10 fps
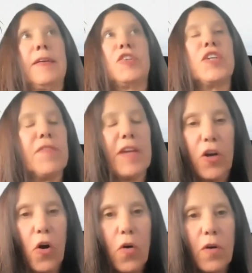achieving
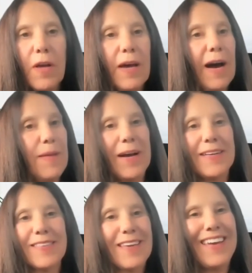a goal, I
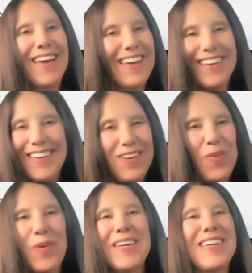might say, hey, you
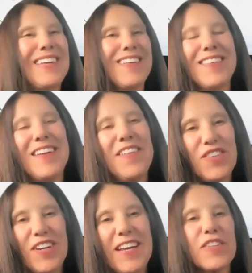know what, it doesn't
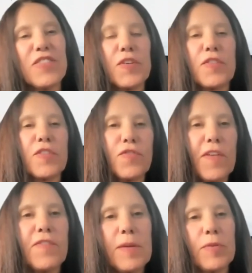a chance, versus
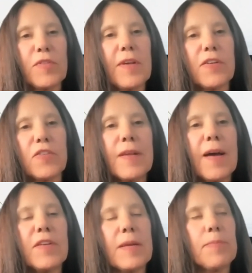50% or
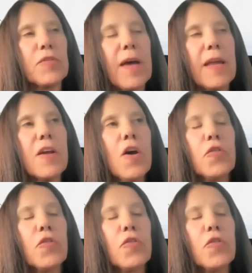70%.